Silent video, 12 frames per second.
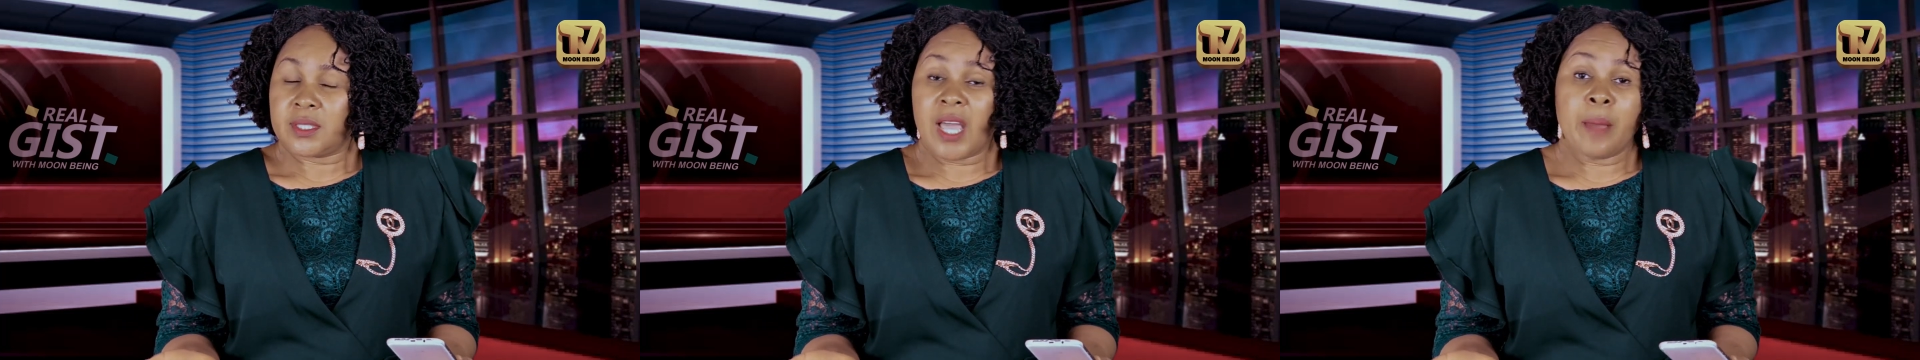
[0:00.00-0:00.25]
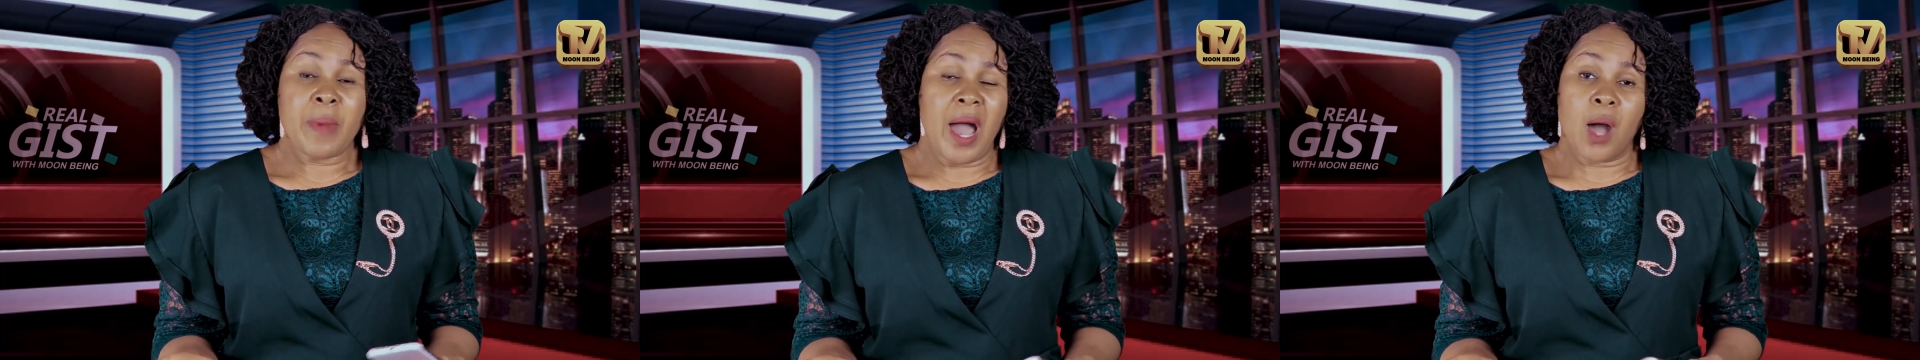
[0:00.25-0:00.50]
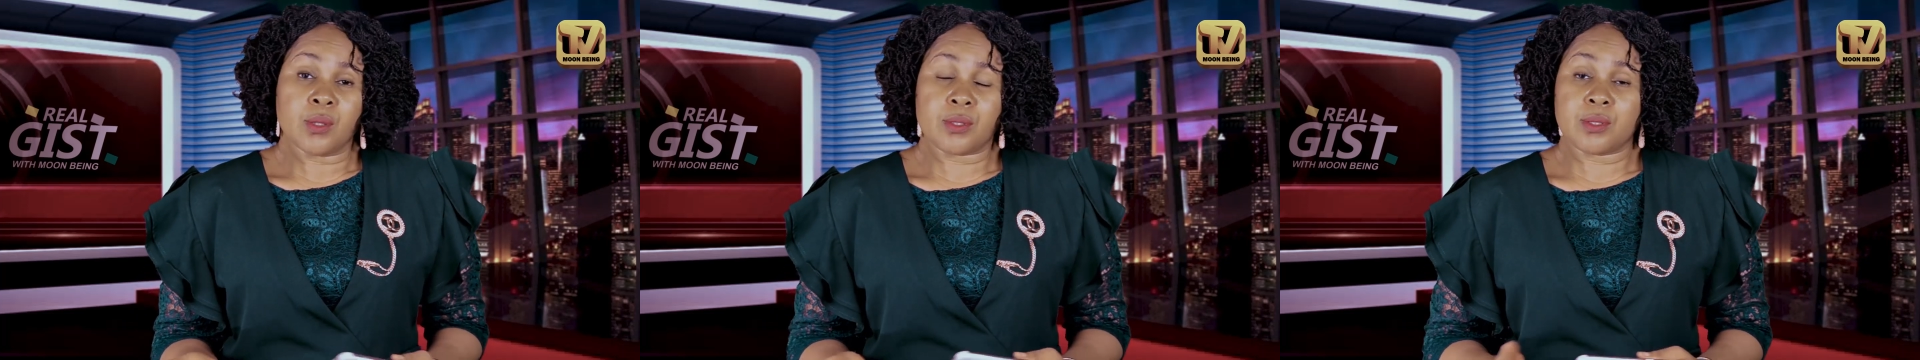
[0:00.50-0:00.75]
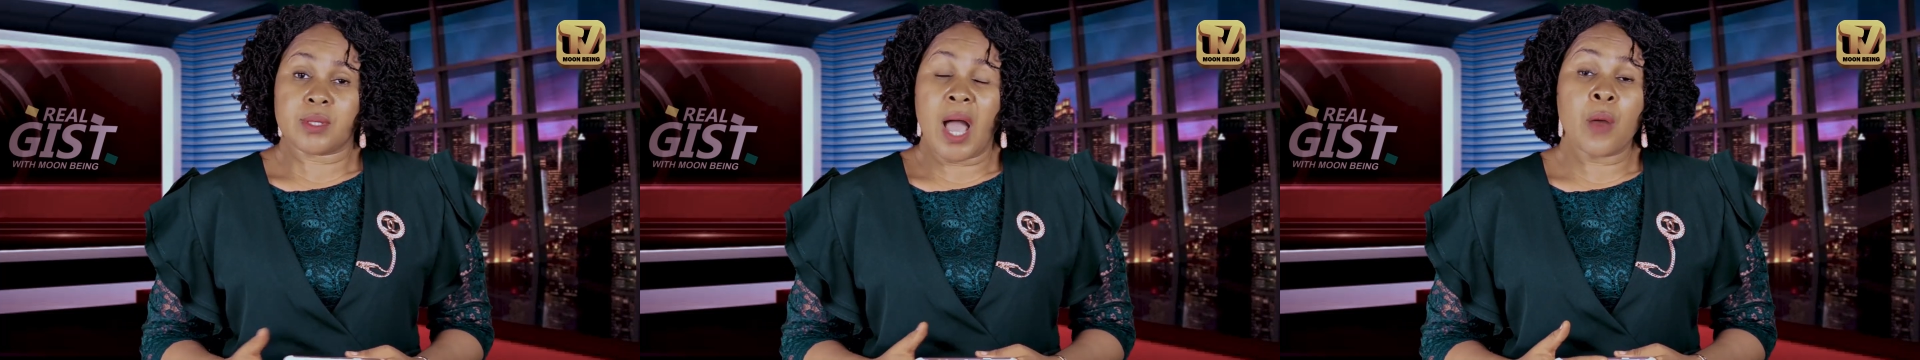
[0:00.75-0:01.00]

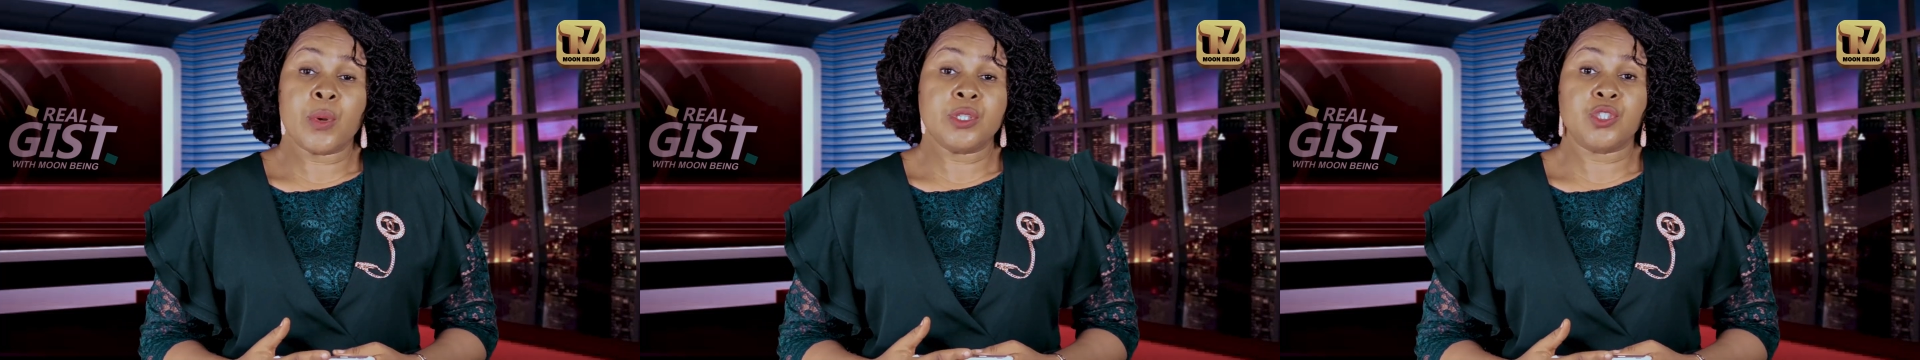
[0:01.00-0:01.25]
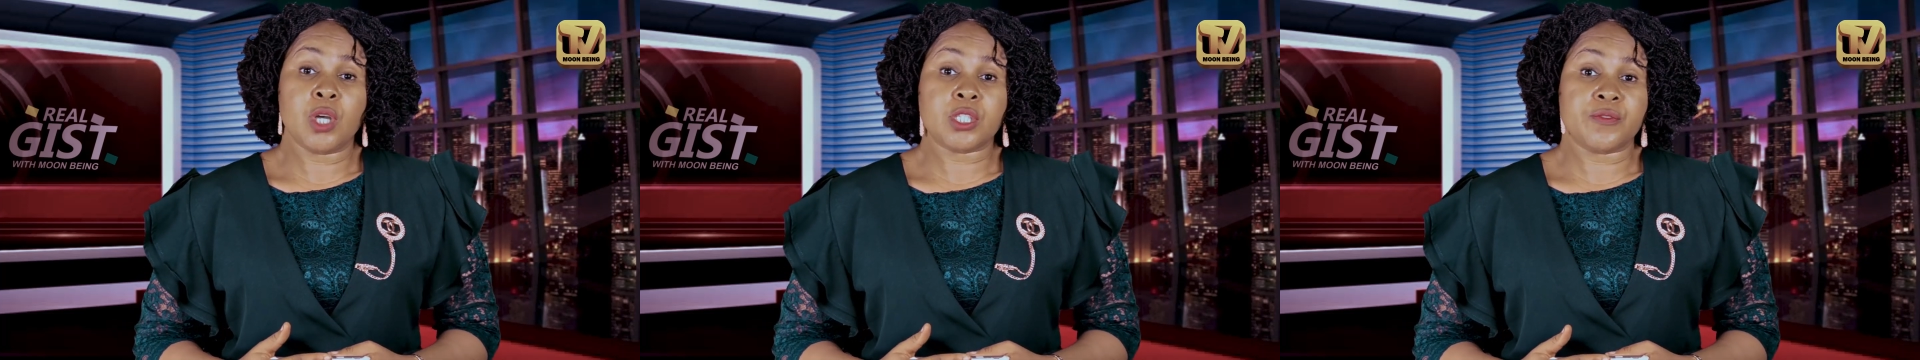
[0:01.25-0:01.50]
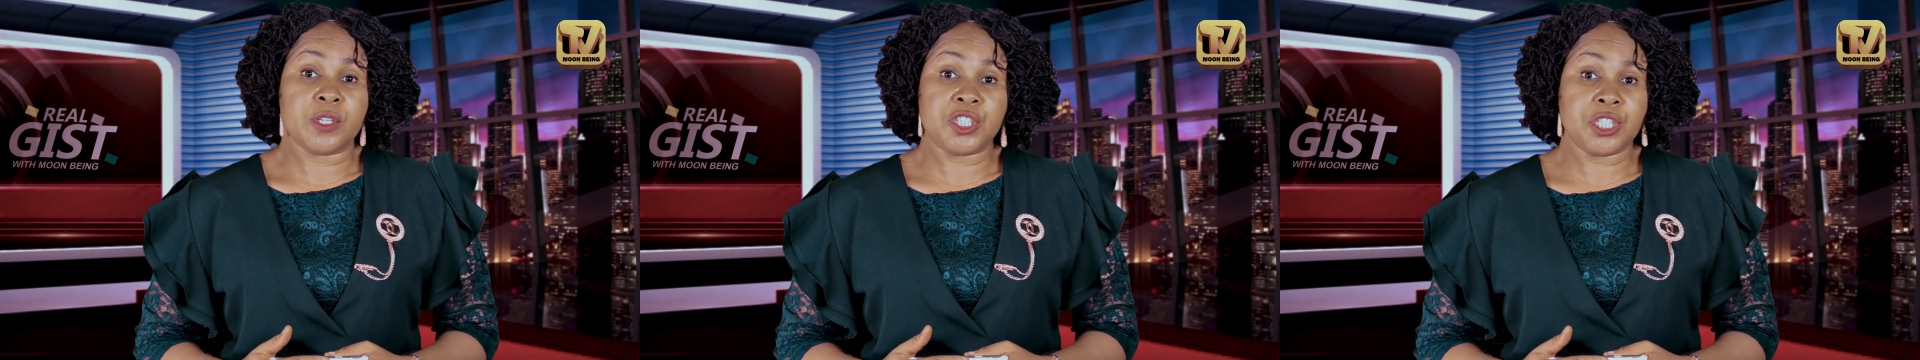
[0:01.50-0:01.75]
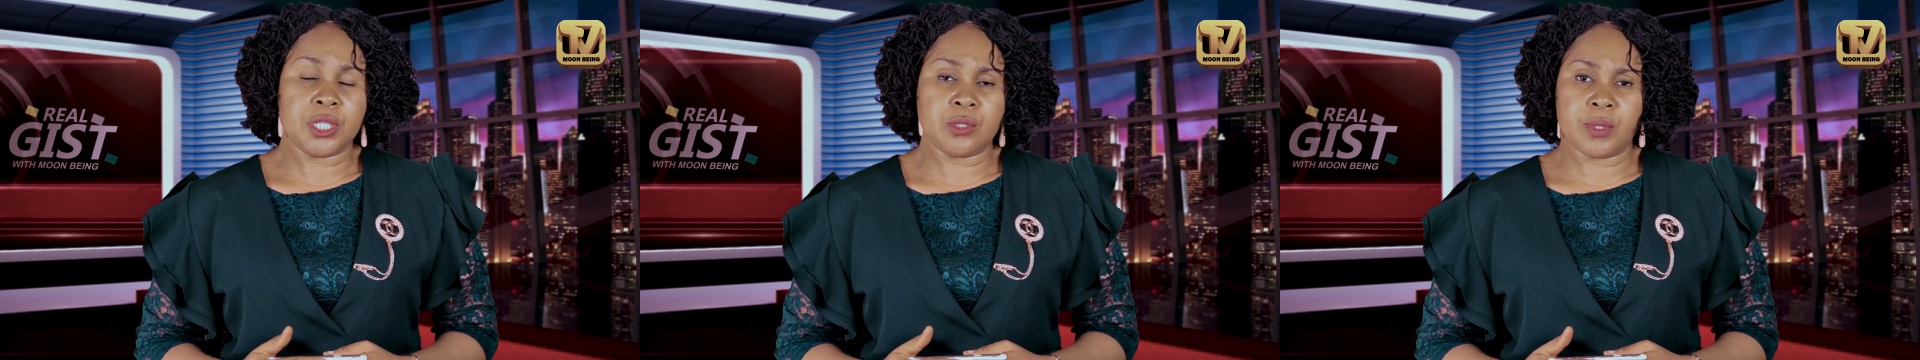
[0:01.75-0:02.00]
Timeouts aren't just for
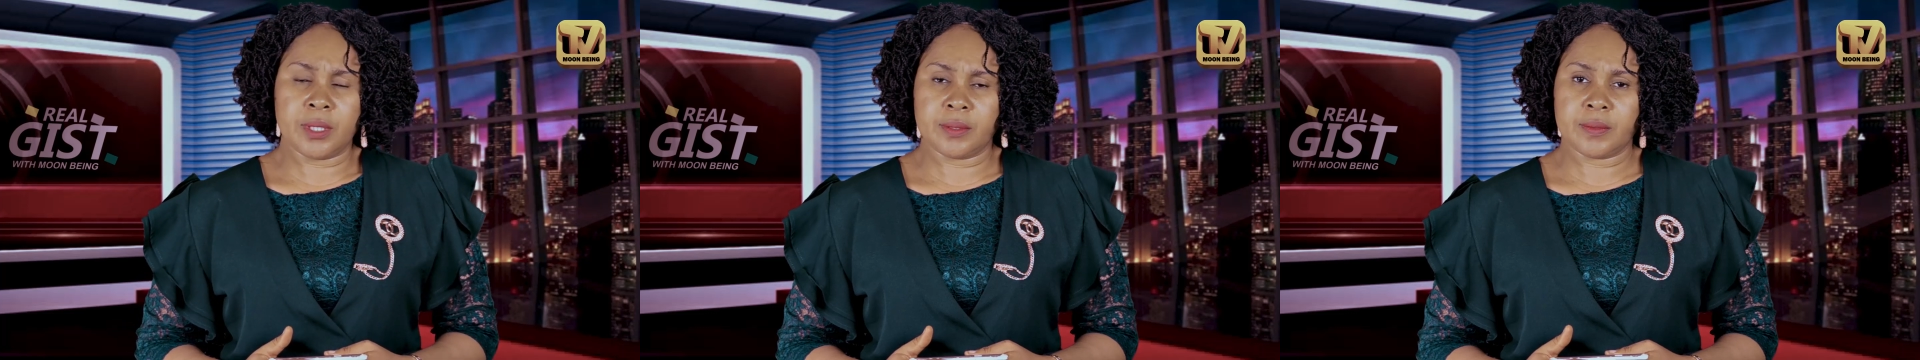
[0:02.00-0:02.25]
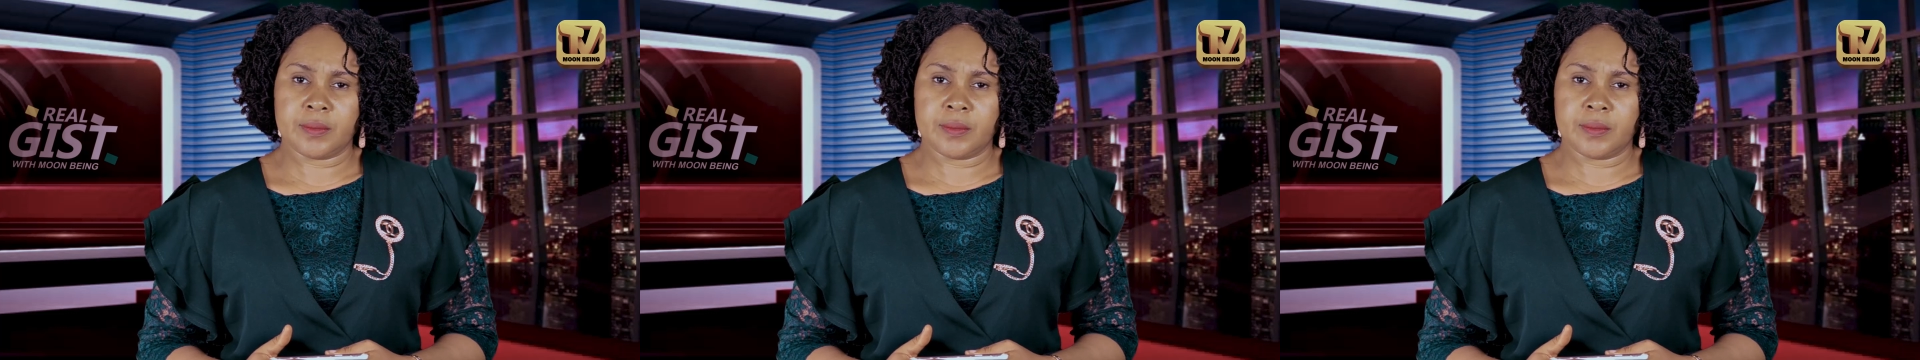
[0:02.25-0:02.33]
children.